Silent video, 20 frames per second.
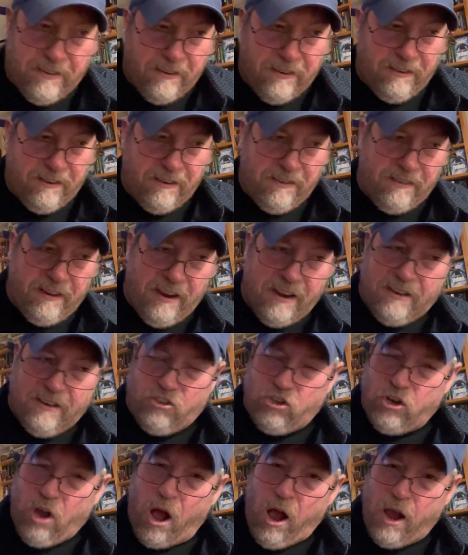This is a
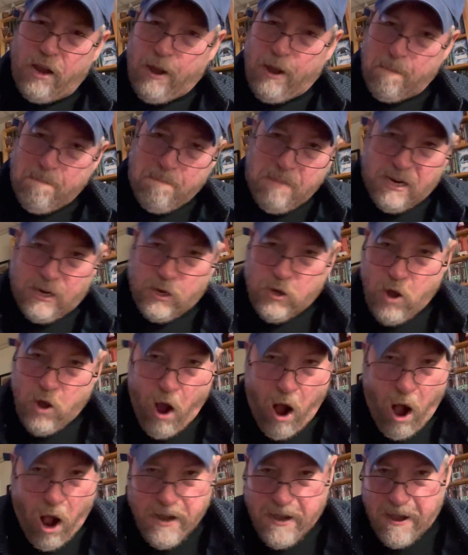John
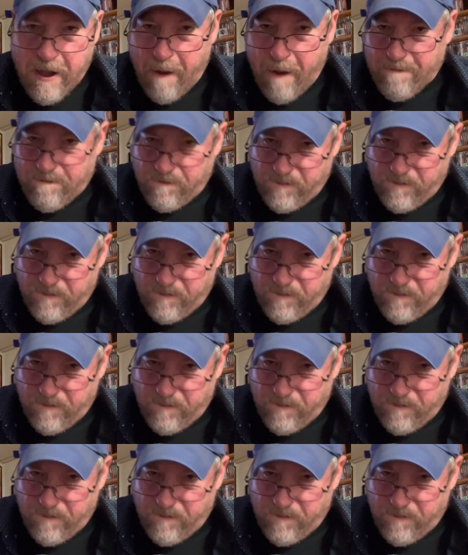McNaughton